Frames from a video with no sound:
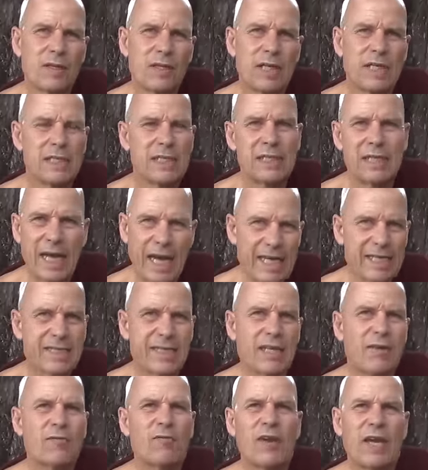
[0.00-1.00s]
He denies
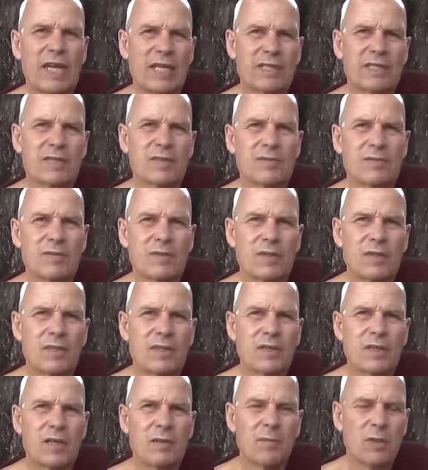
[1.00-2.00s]
that fact.
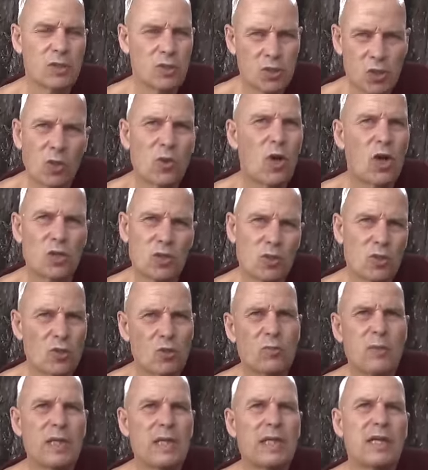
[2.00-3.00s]
But so also do
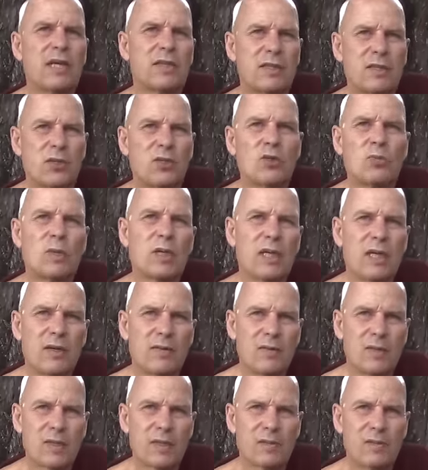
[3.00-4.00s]
many on the human level.